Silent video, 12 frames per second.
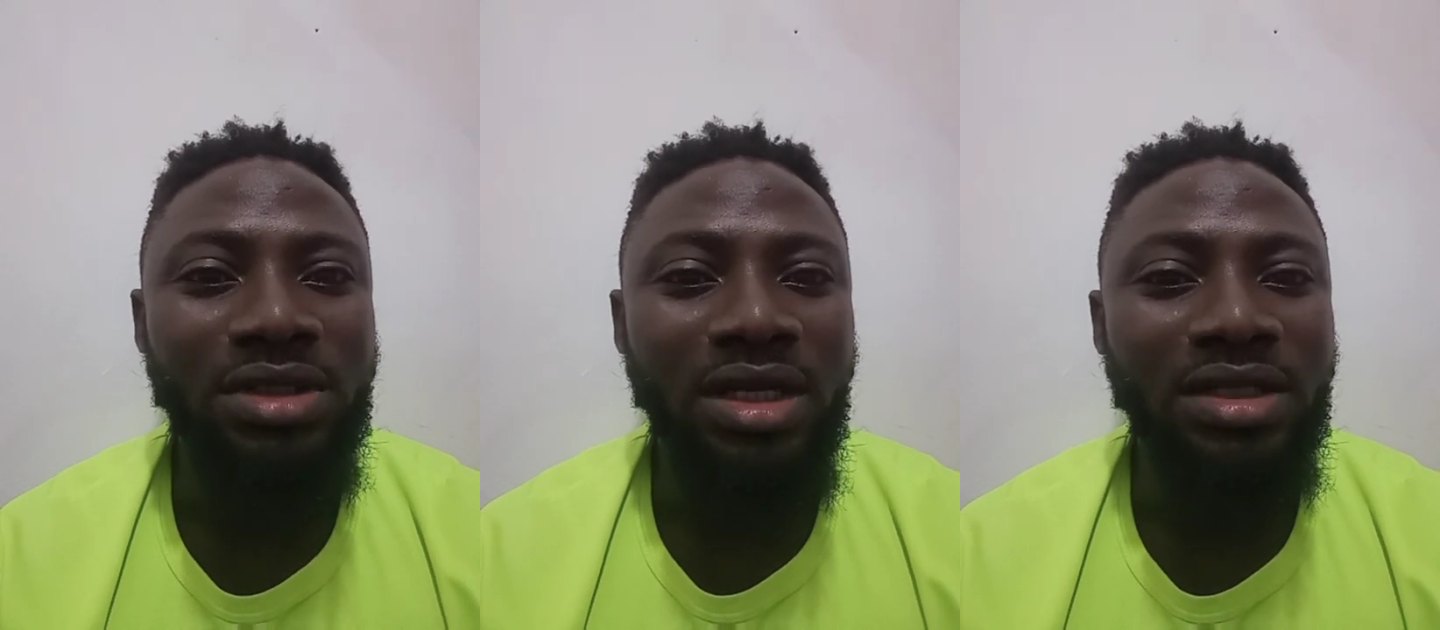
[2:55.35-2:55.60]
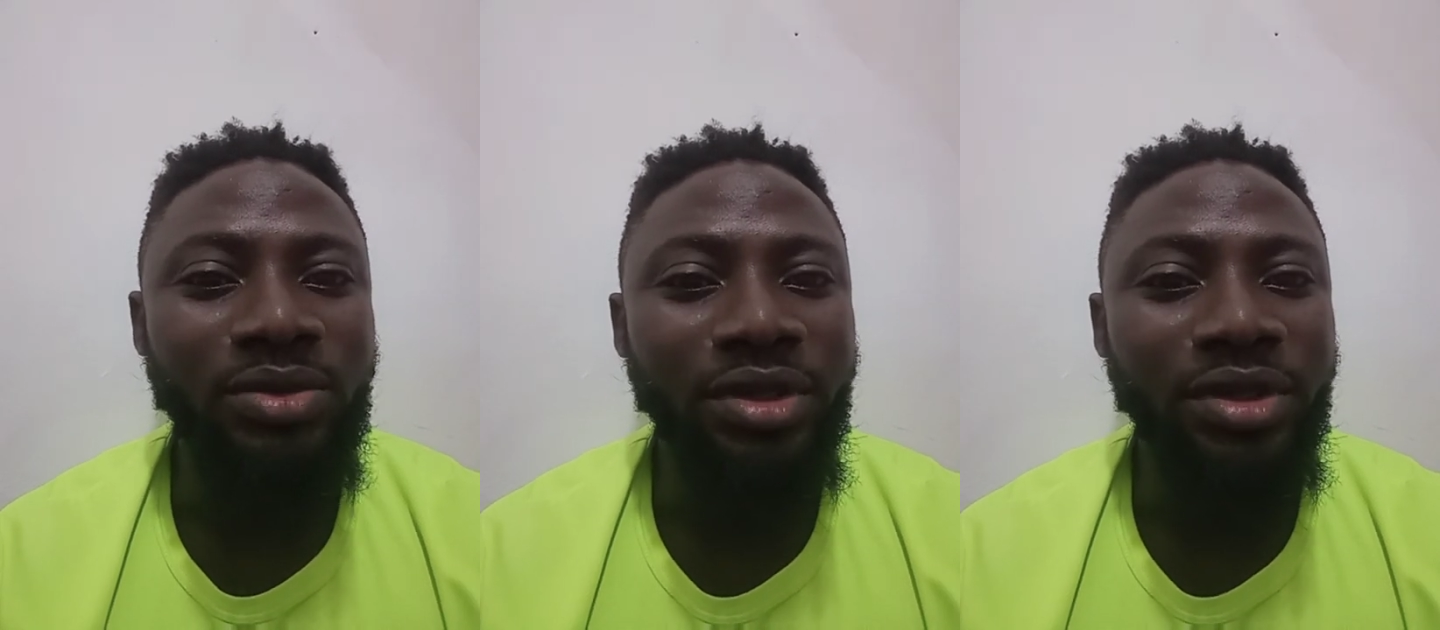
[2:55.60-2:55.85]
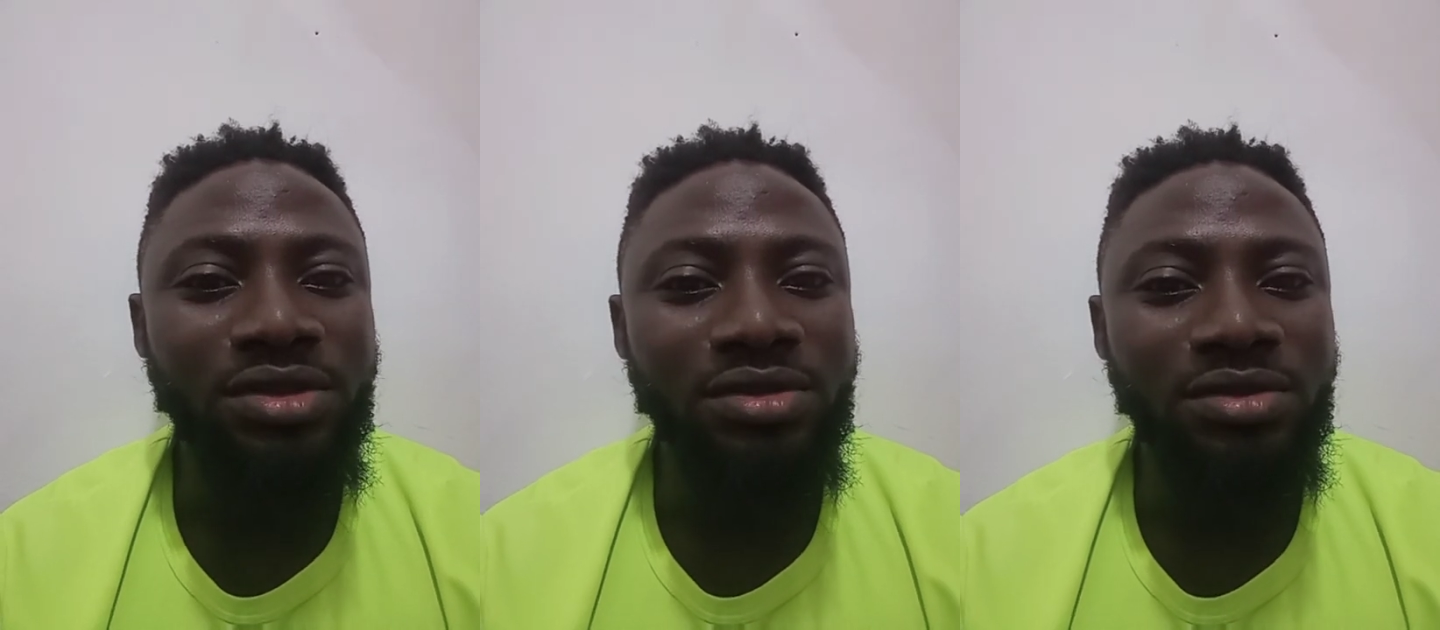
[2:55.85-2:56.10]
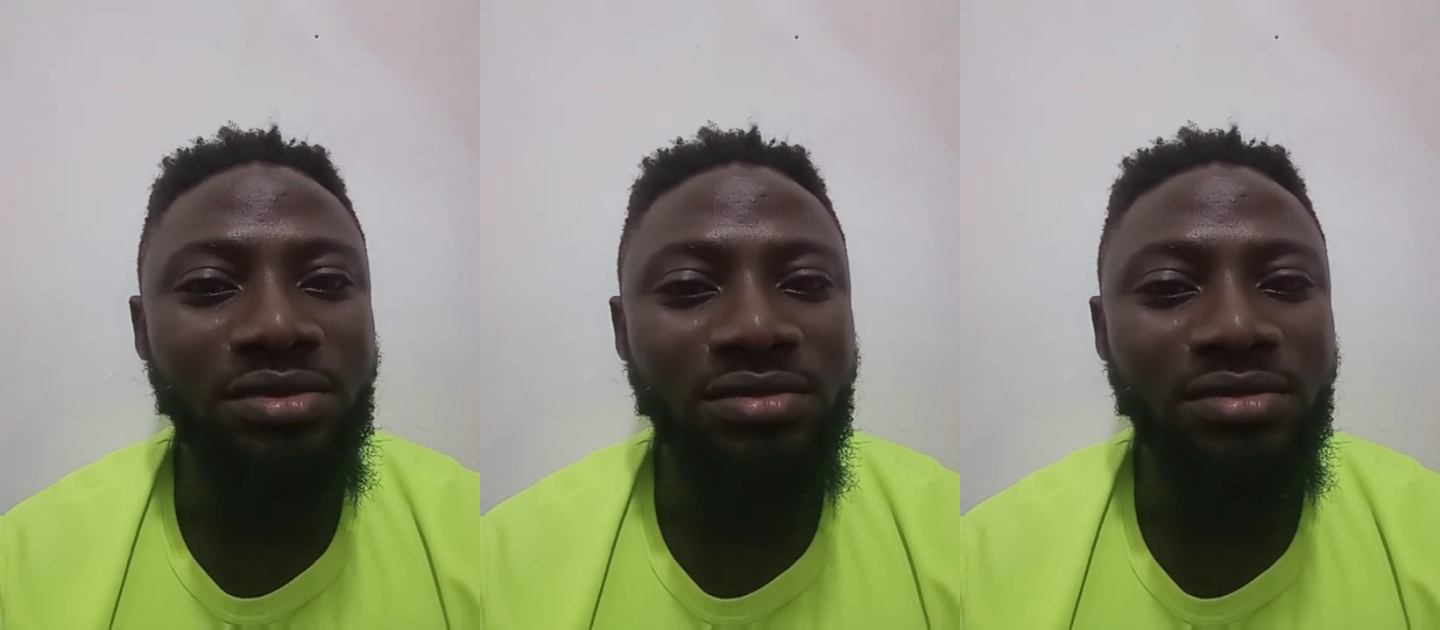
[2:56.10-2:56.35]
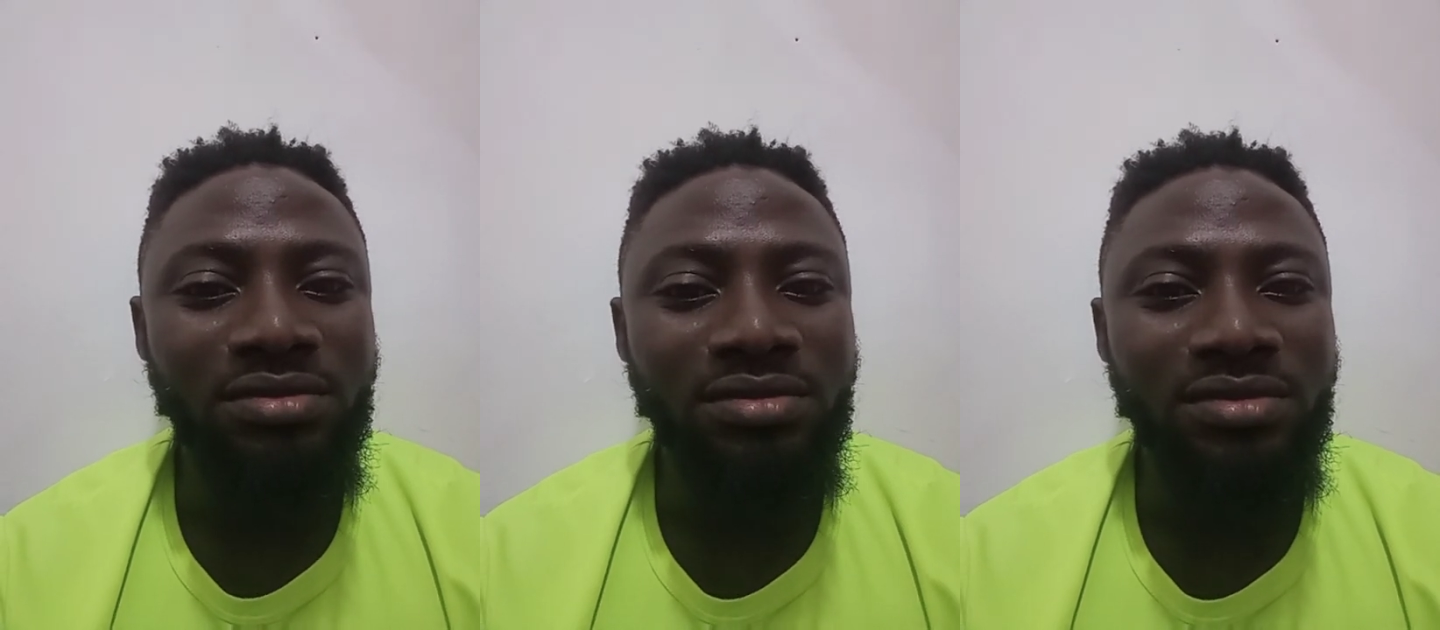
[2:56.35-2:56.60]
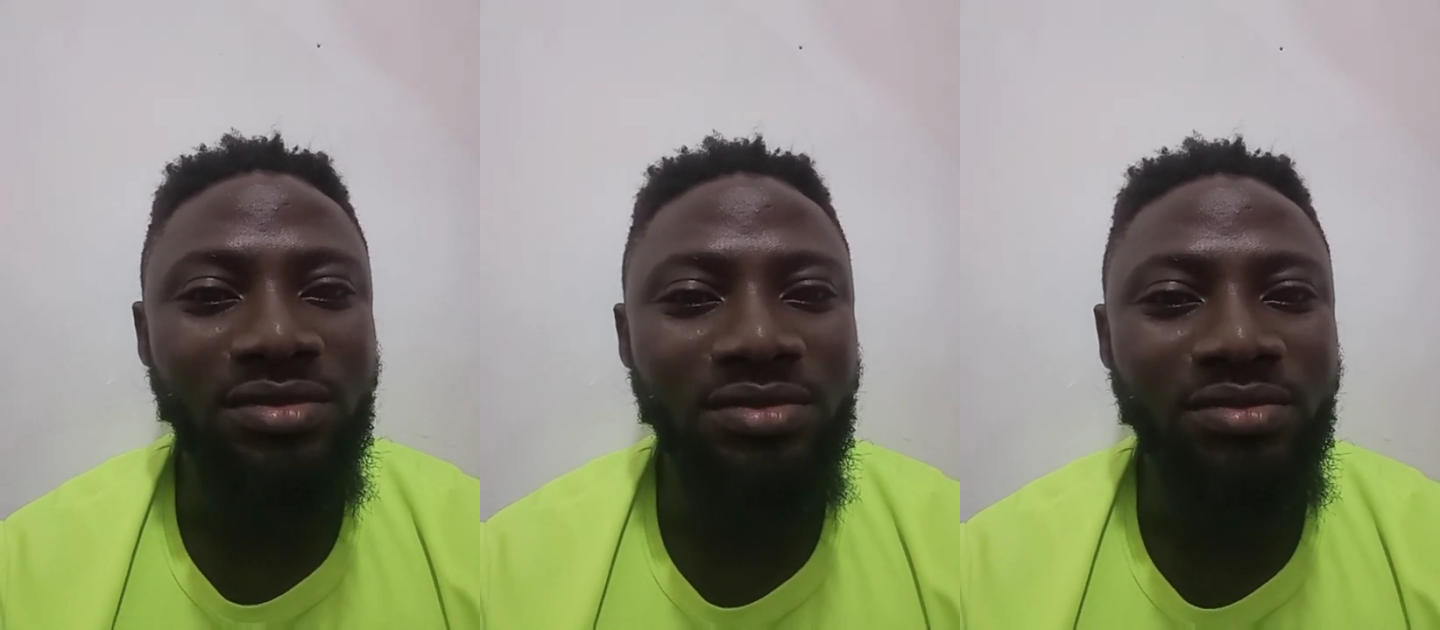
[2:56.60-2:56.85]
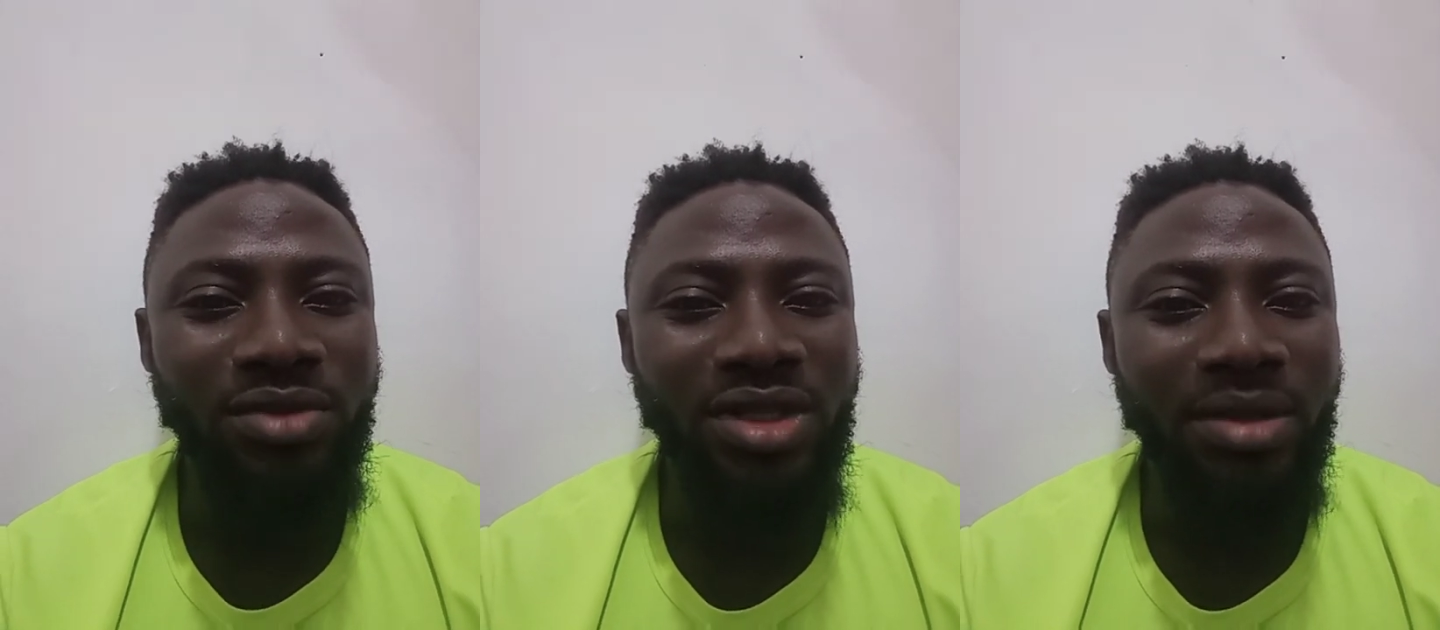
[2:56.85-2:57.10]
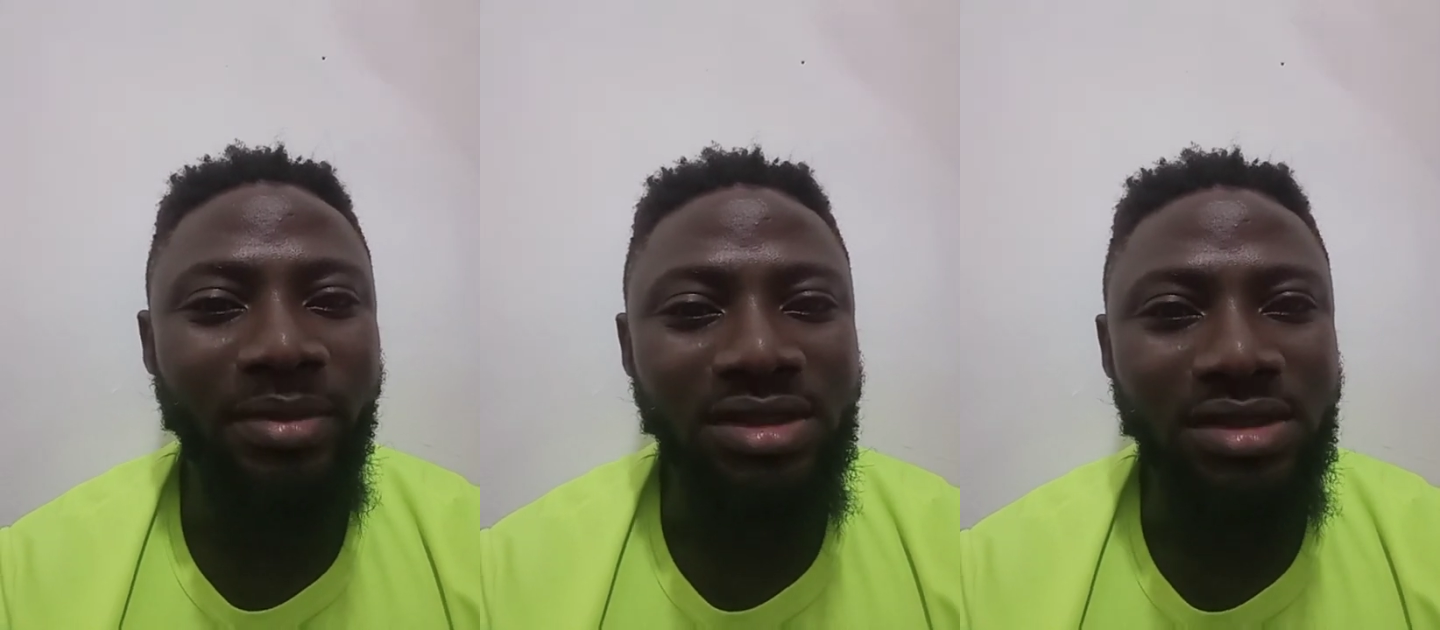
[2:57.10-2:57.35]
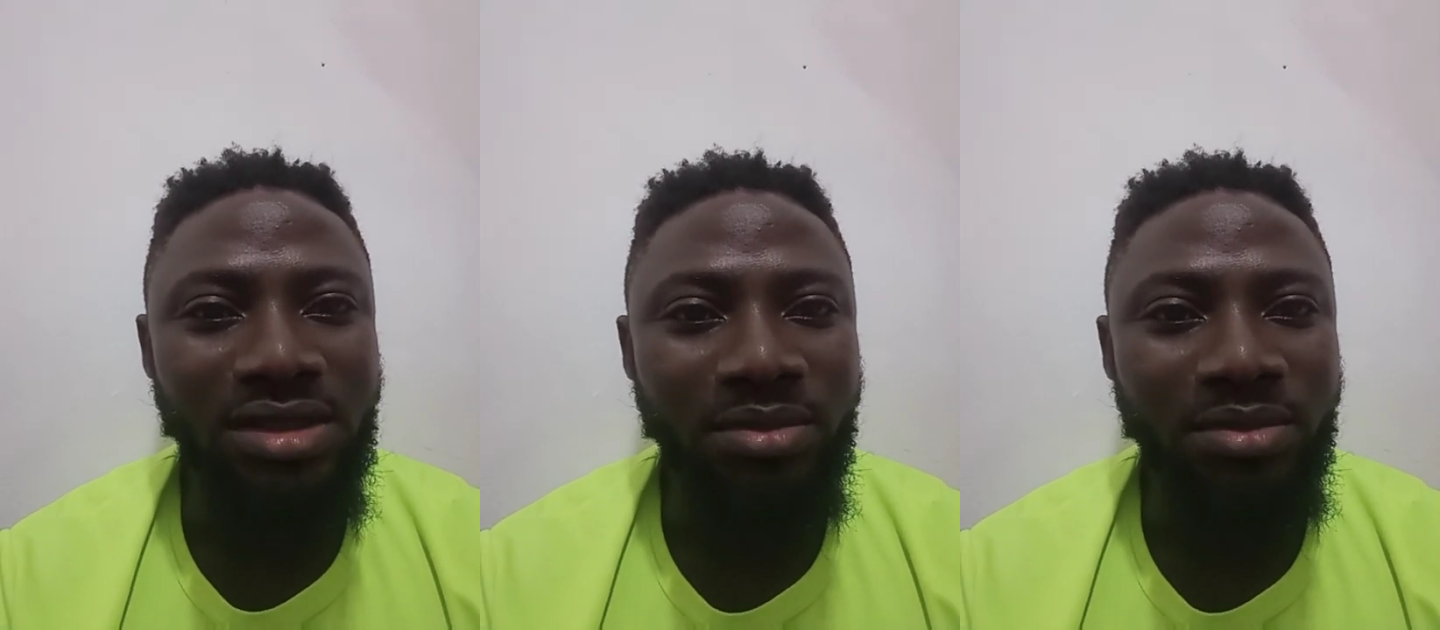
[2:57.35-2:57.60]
I didn't want to bother myself,